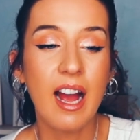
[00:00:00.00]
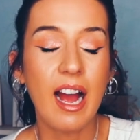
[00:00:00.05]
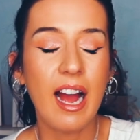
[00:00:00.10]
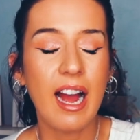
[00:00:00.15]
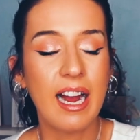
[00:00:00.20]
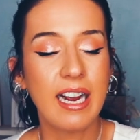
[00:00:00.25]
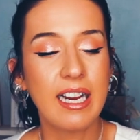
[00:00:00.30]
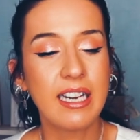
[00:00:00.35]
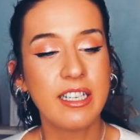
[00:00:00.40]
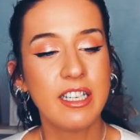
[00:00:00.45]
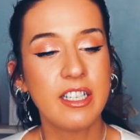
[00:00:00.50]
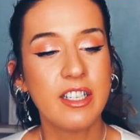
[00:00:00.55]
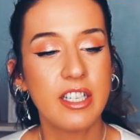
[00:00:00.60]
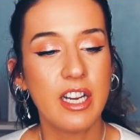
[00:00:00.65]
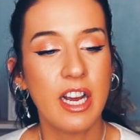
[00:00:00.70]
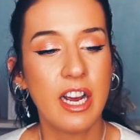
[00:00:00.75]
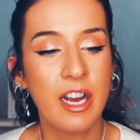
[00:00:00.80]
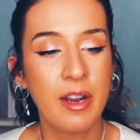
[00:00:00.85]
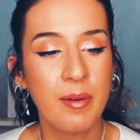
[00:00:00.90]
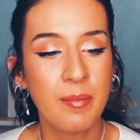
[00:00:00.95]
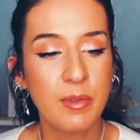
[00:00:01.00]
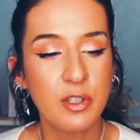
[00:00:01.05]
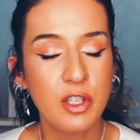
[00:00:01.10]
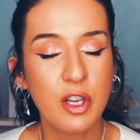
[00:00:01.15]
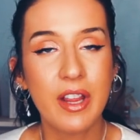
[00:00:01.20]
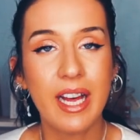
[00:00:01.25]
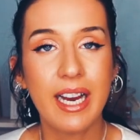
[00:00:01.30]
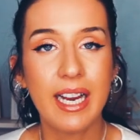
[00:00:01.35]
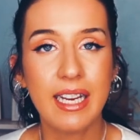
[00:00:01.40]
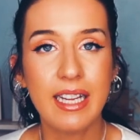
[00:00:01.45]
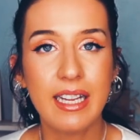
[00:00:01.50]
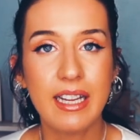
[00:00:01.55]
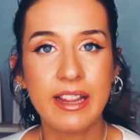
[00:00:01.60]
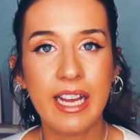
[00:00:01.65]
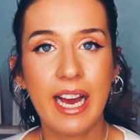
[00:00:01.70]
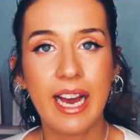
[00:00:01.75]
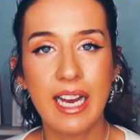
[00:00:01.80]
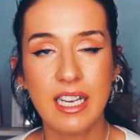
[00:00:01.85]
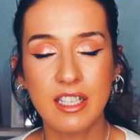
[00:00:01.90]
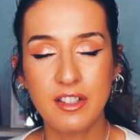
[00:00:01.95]
And so that
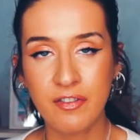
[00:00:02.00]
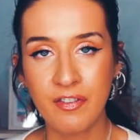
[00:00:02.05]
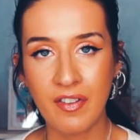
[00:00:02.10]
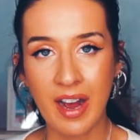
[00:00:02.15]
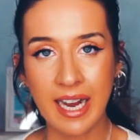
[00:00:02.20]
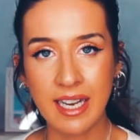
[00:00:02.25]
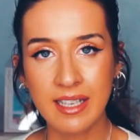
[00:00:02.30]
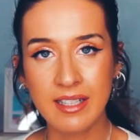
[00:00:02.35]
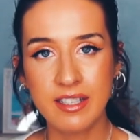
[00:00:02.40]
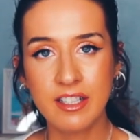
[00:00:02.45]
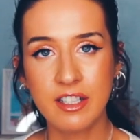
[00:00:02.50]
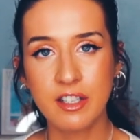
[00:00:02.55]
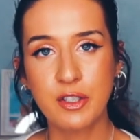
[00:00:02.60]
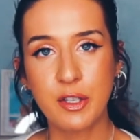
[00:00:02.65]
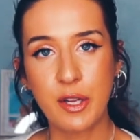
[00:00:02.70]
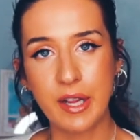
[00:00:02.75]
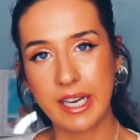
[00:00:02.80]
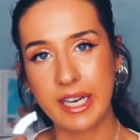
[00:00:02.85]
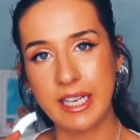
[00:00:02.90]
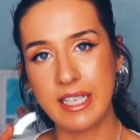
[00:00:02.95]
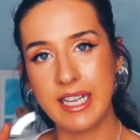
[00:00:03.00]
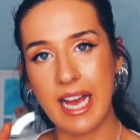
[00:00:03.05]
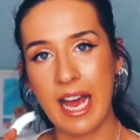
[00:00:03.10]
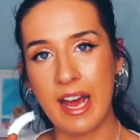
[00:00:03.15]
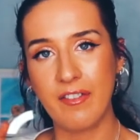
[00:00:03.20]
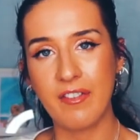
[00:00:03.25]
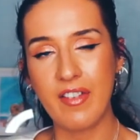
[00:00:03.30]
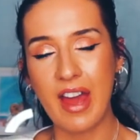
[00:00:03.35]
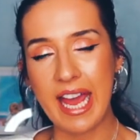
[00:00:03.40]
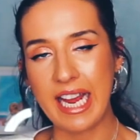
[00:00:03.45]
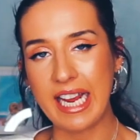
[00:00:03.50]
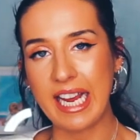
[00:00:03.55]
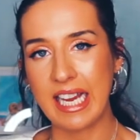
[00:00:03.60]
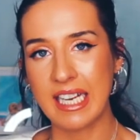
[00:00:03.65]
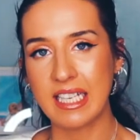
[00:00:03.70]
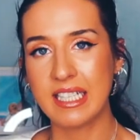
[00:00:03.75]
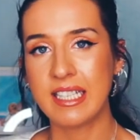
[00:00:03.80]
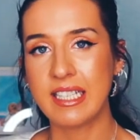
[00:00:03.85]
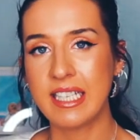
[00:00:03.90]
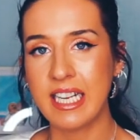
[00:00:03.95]
has FAST, so that is
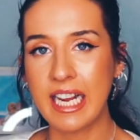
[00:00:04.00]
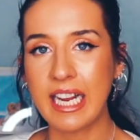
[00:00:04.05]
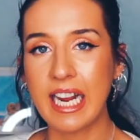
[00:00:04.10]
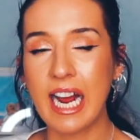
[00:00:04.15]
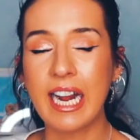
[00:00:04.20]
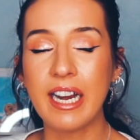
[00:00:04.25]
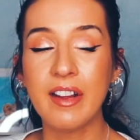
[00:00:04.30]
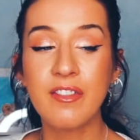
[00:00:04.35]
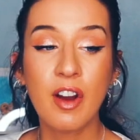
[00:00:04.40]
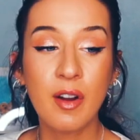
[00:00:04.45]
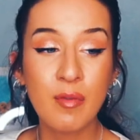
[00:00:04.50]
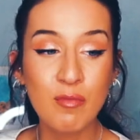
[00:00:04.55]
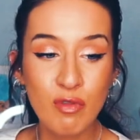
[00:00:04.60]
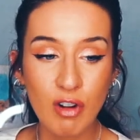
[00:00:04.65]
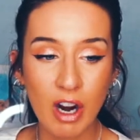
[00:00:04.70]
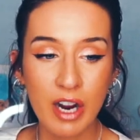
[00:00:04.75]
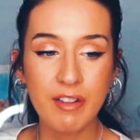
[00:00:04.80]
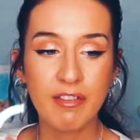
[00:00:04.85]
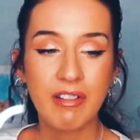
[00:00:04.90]
FAST. And if I'm right,